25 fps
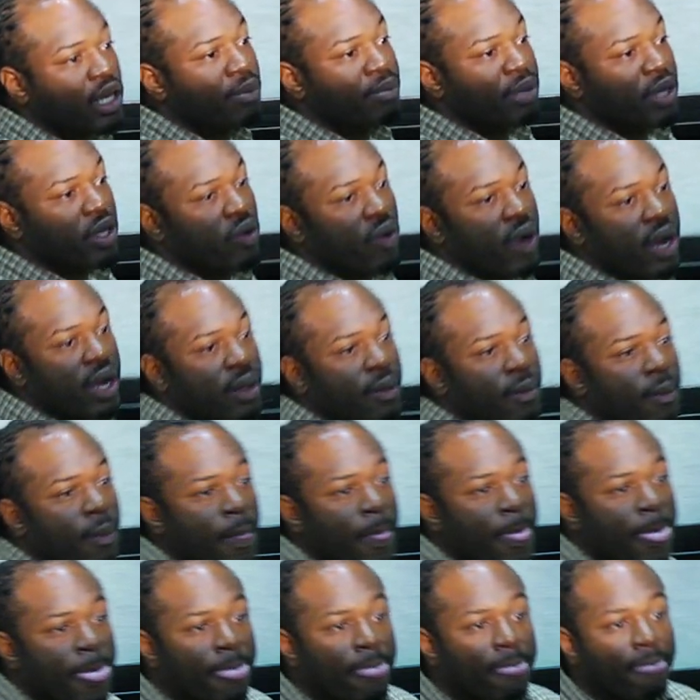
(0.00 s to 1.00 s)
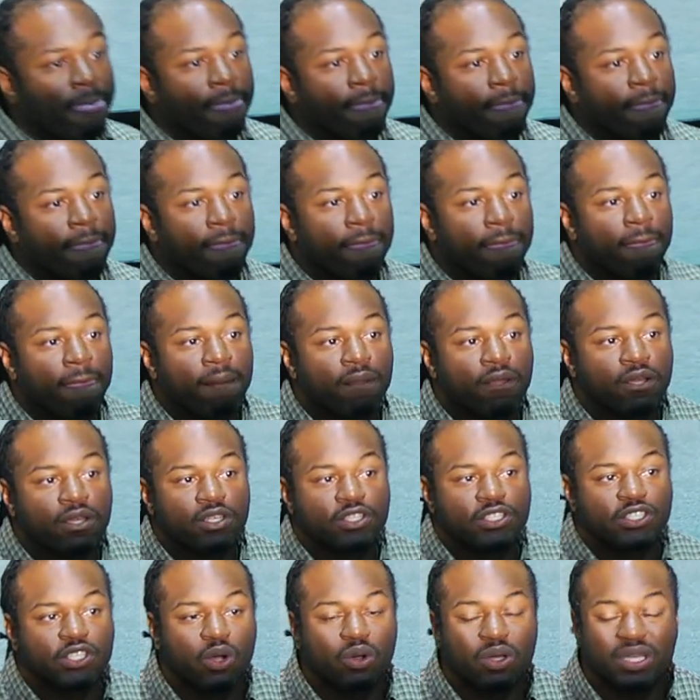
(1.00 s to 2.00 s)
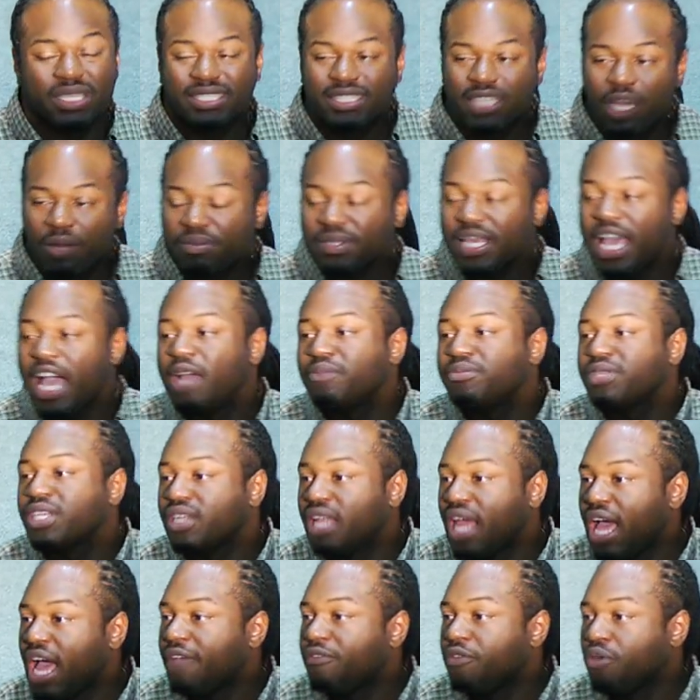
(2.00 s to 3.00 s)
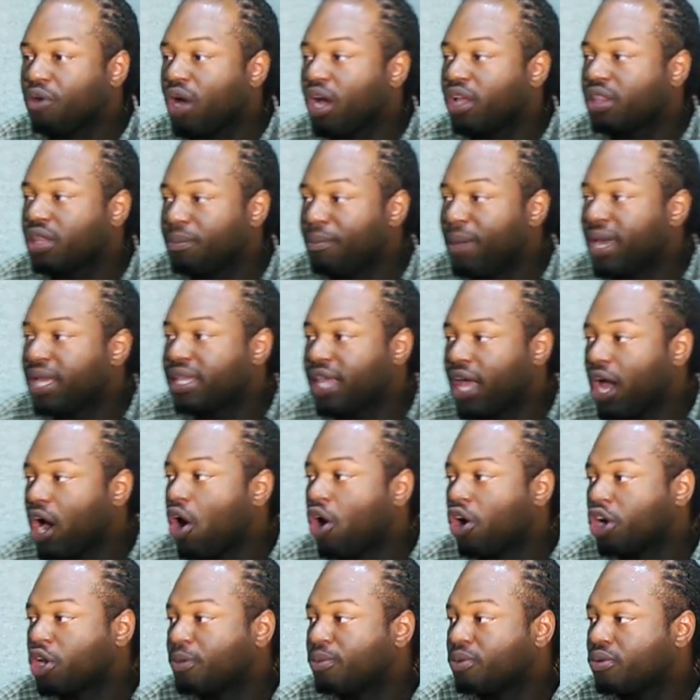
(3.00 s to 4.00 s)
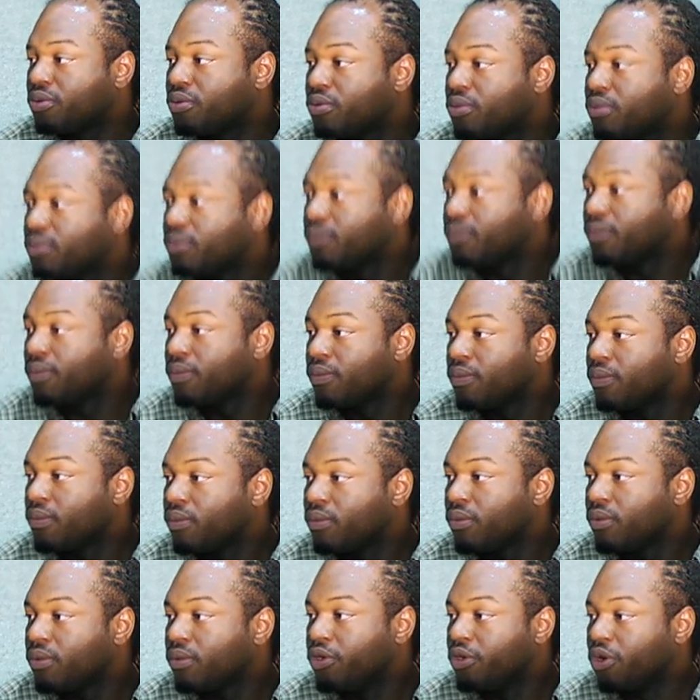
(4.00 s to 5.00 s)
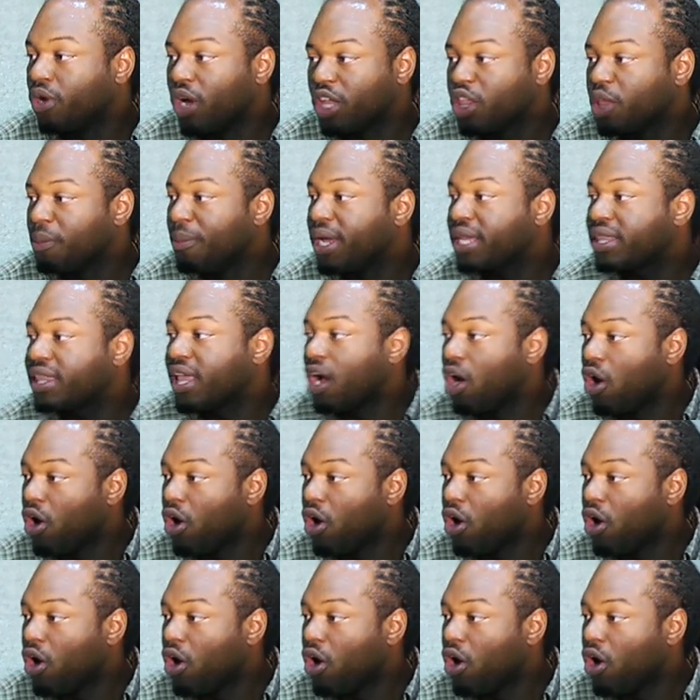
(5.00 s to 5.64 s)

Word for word: to be great. So it's sometimes in life you're going to have to make that audible. You're going to have to make that